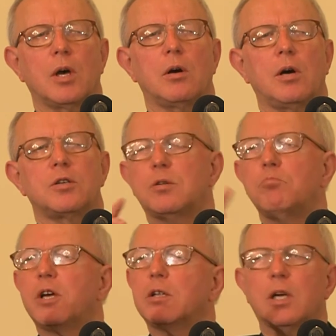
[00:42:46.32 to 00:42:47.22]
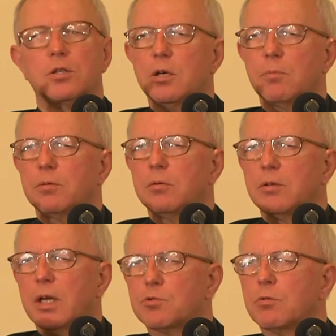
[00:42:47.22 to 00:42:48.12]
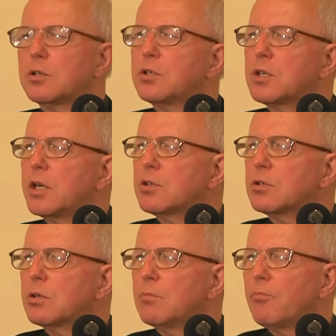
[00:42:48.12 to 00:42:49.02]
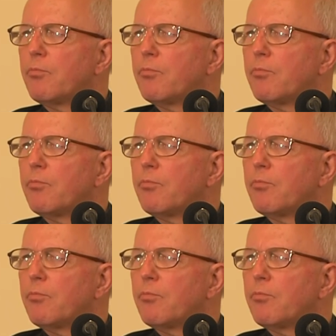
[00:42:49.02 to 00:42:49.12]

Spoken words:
Now, I didn't make that up. That's what it says.